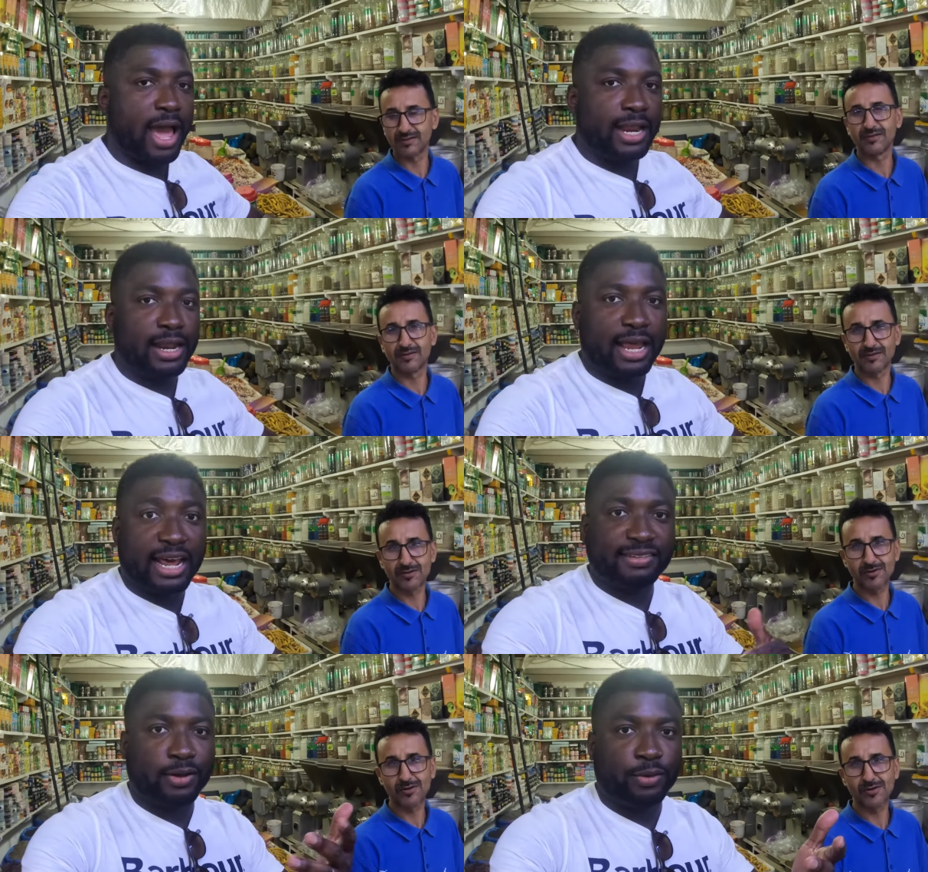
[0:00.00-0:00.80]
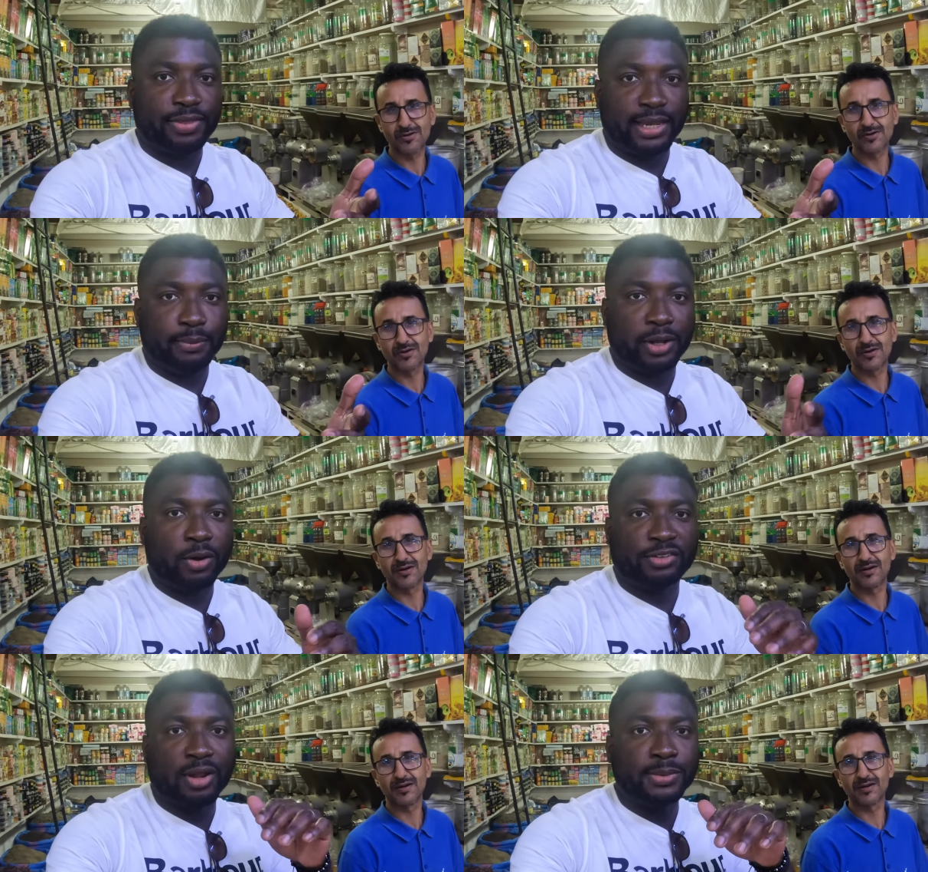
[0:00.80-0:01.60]
Speaker 1: And, and that's a good thing,
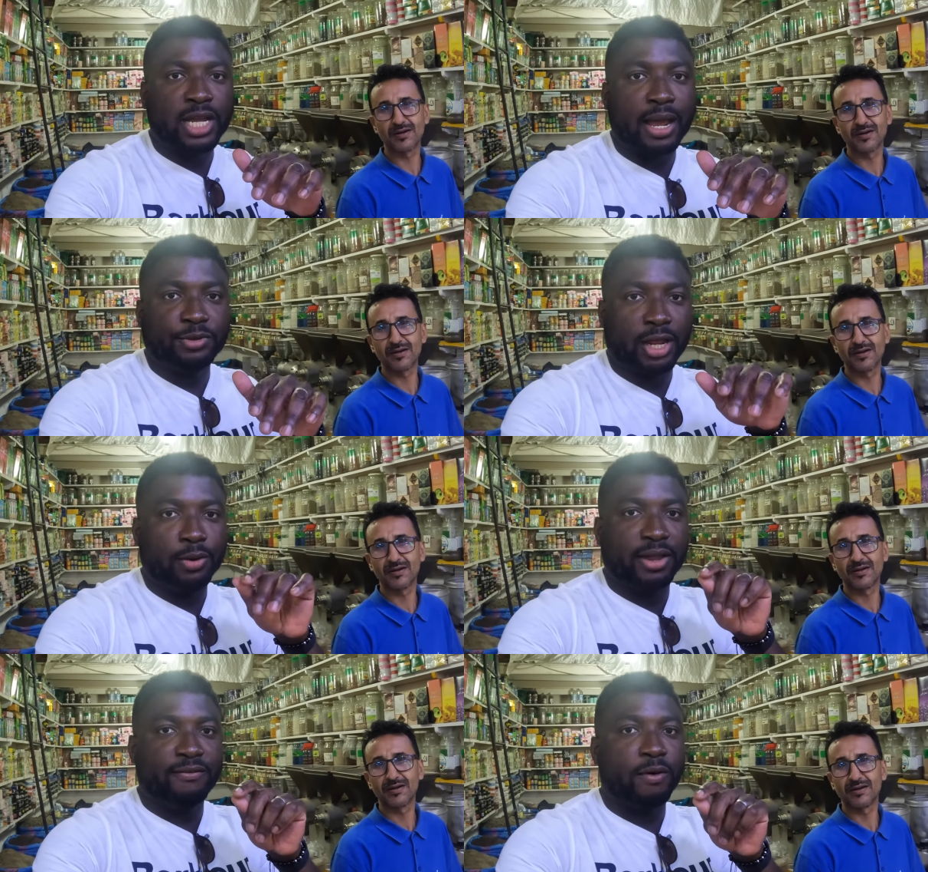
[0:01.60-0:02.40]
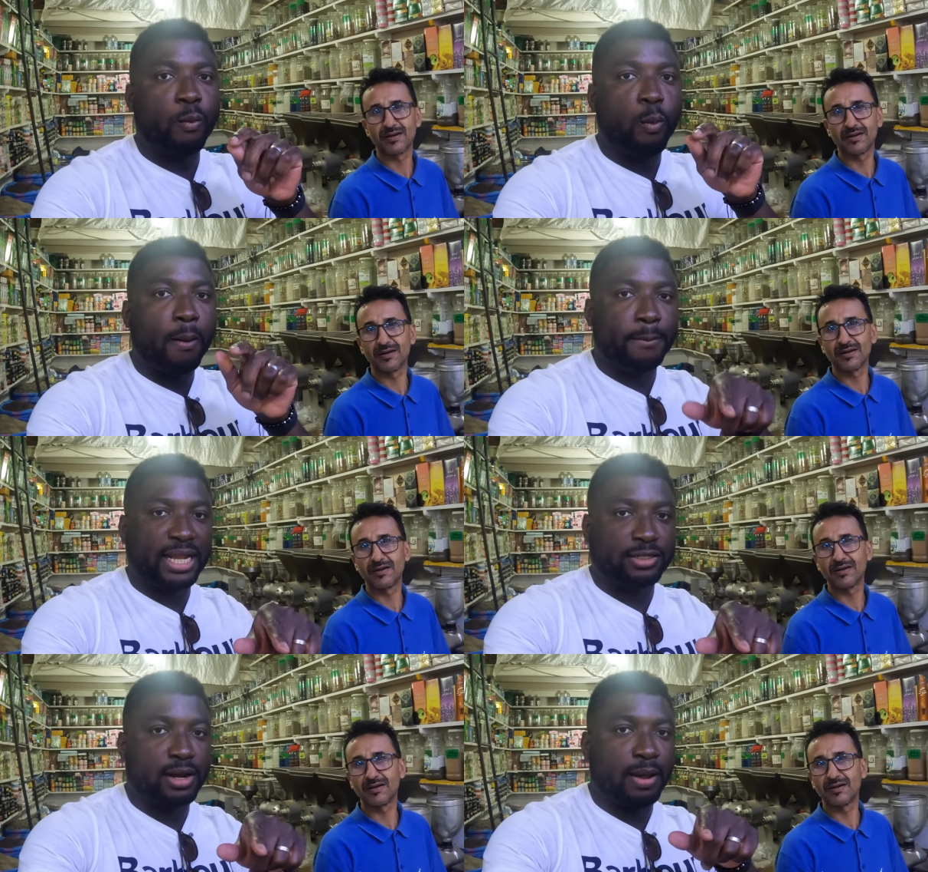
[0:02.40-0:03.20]
because sometimes you're looking for one
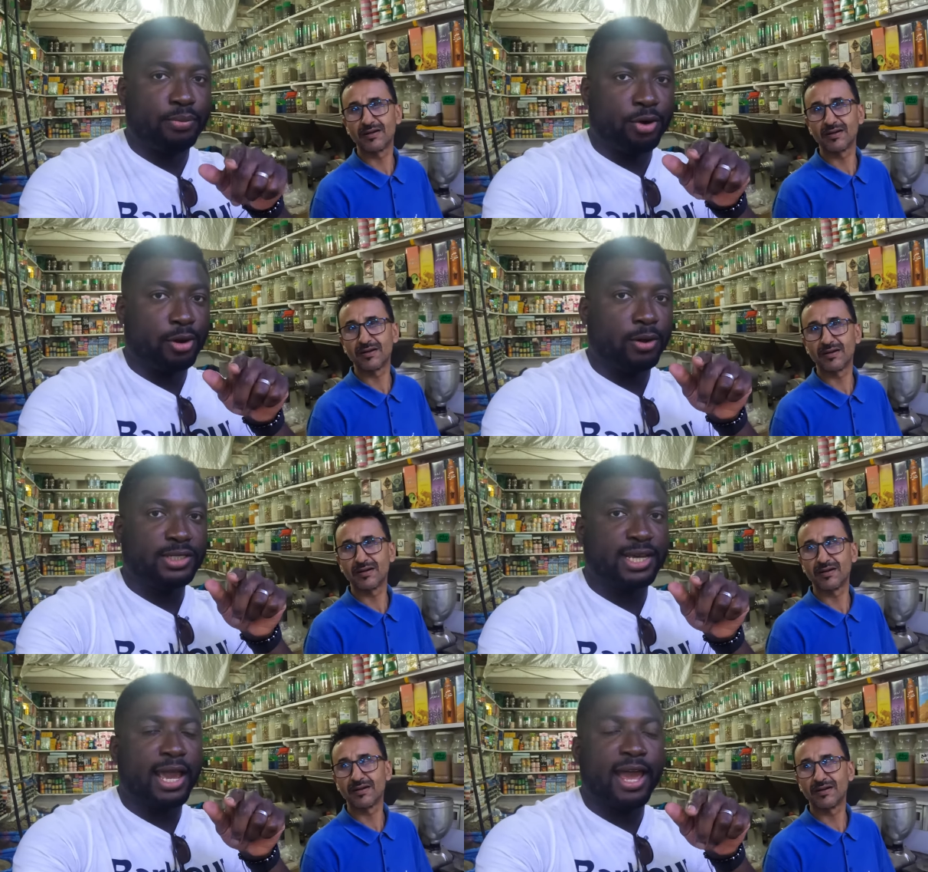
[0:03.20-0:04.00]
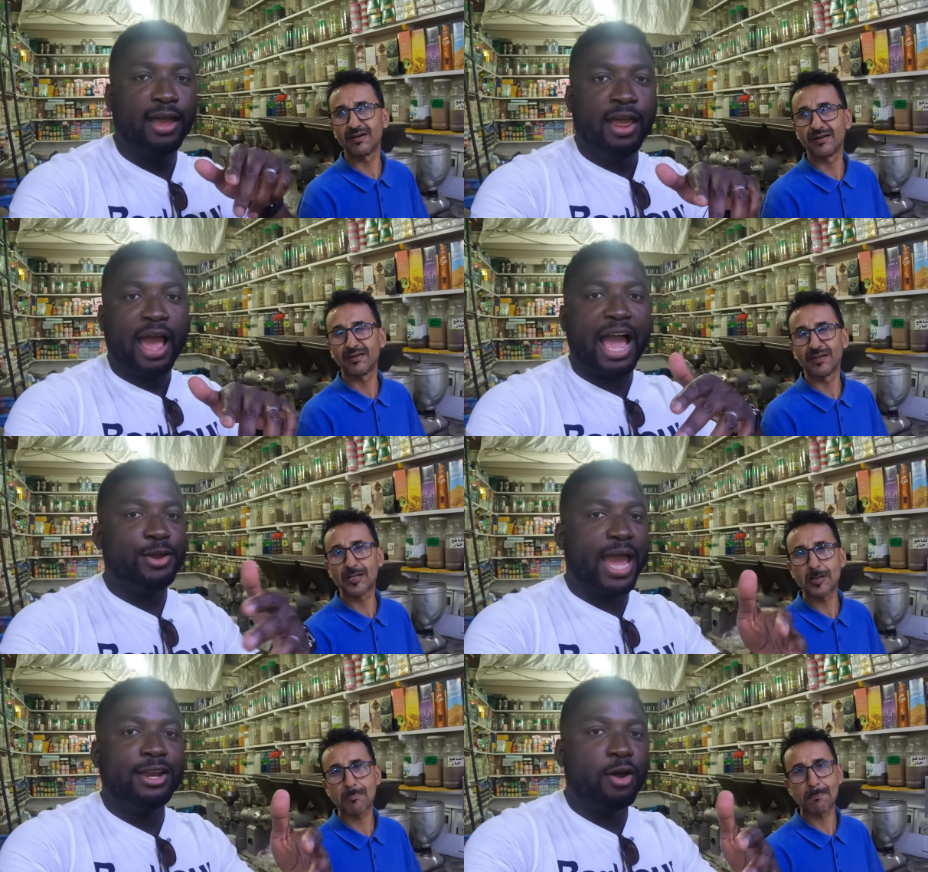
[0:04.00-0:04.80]
particular product, yeah?
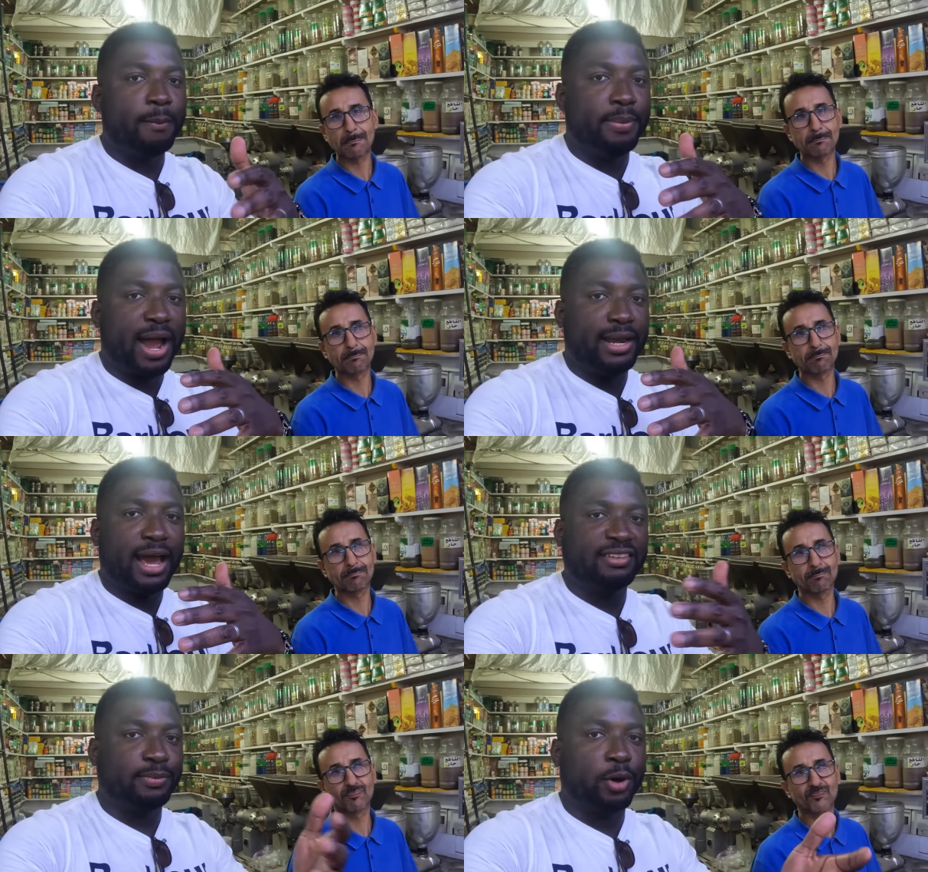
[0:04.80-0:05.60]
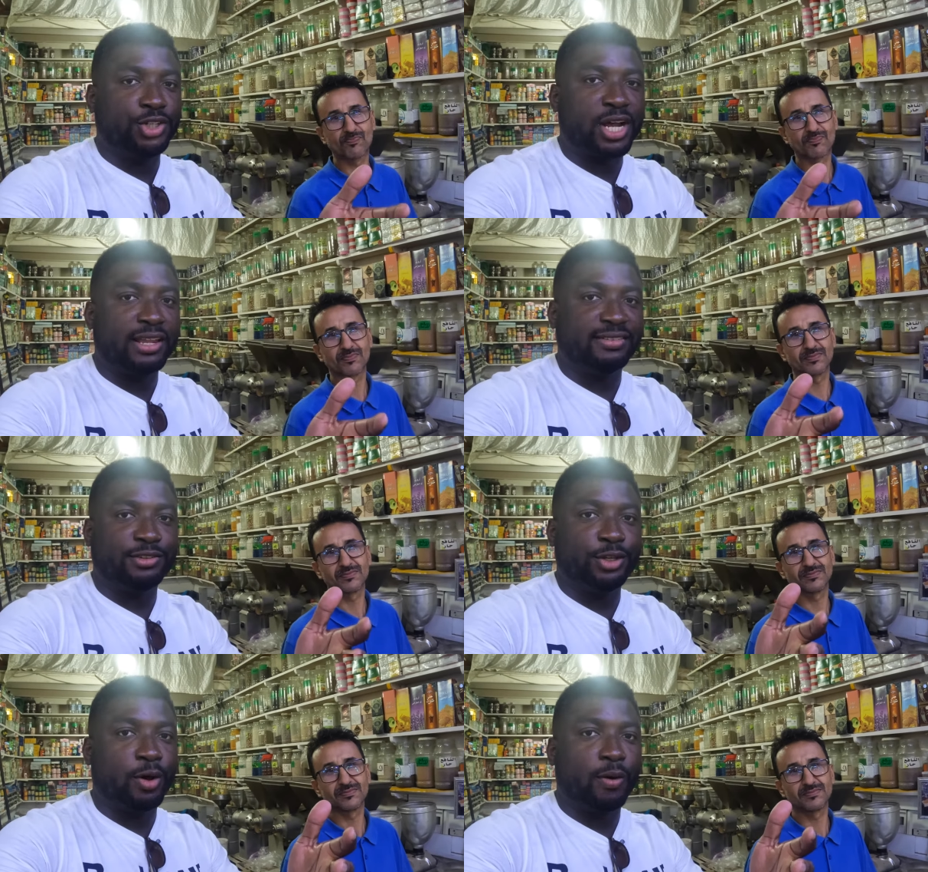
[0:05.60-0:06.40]
And you end up buying as much
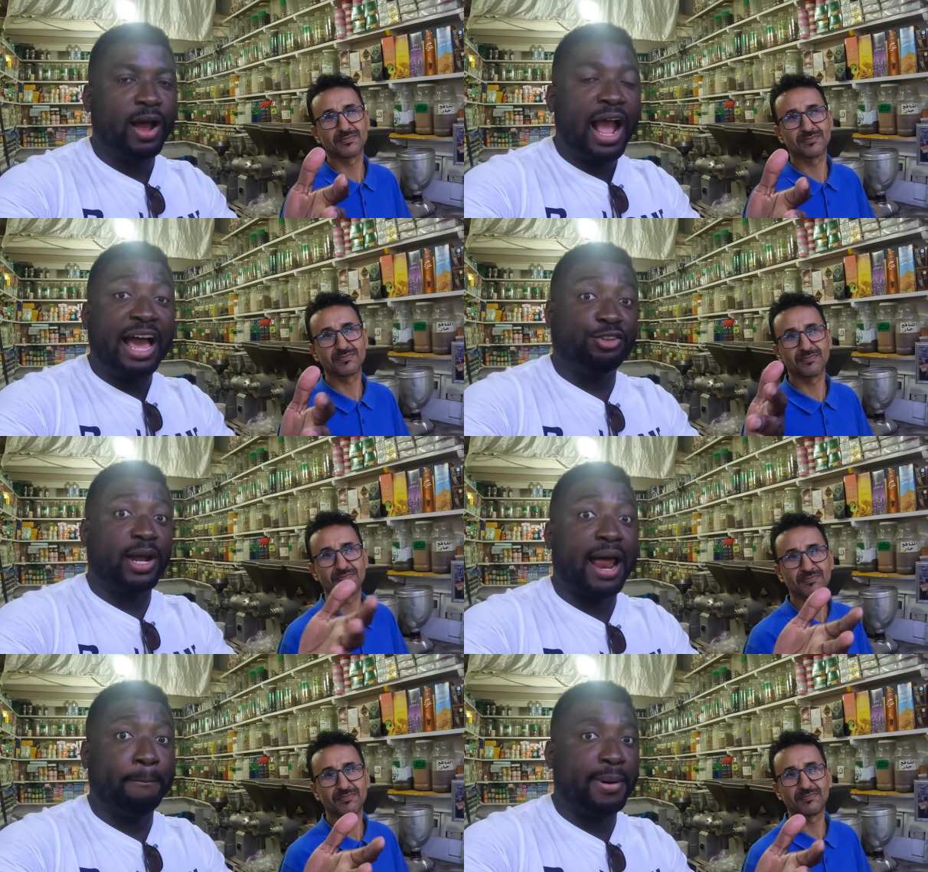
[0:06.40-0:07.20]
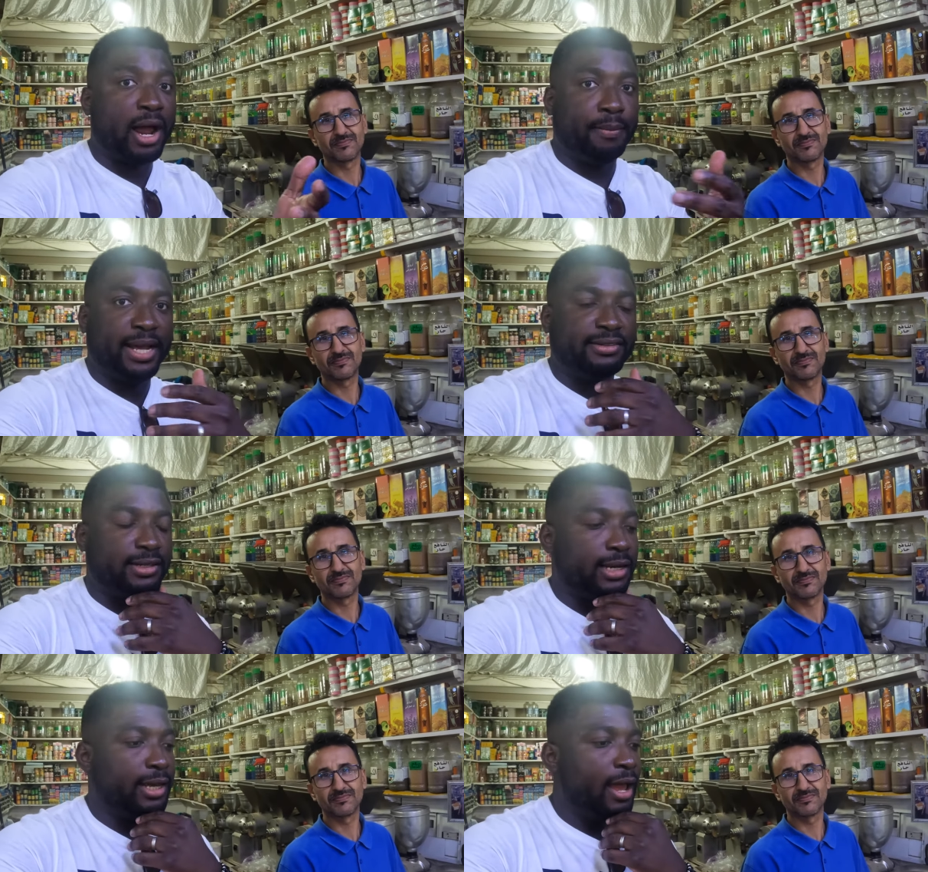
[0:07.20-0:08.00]
as, you know, as you can buy,
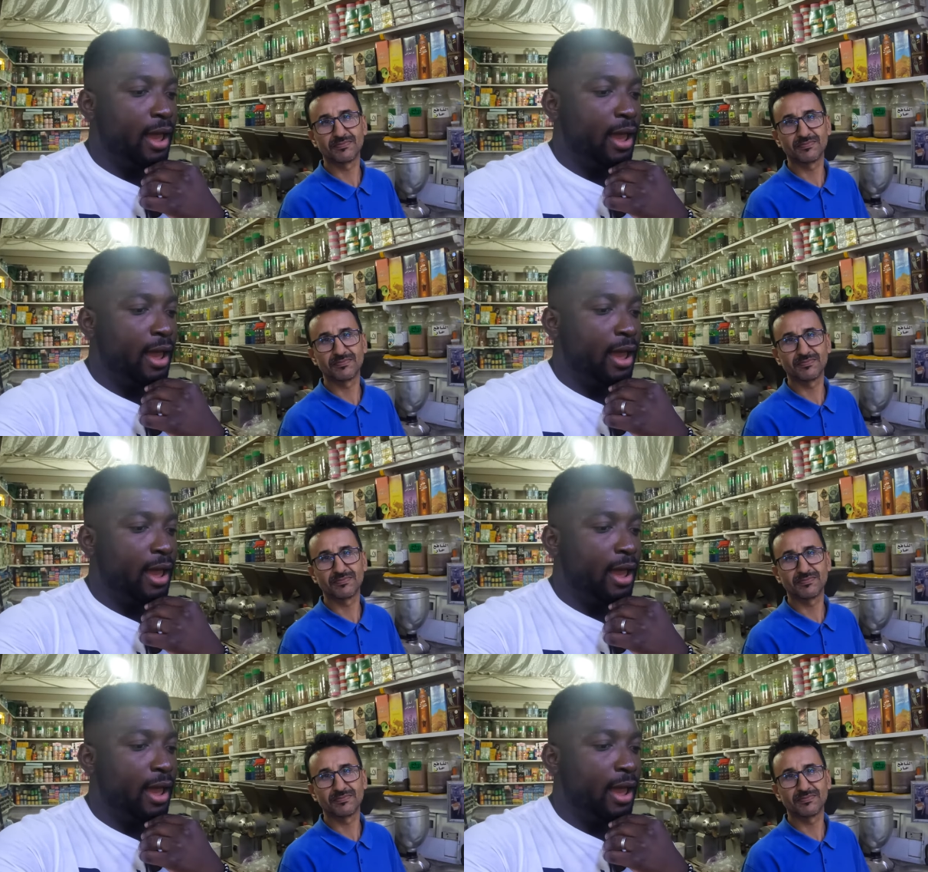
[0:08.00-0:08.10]
basically.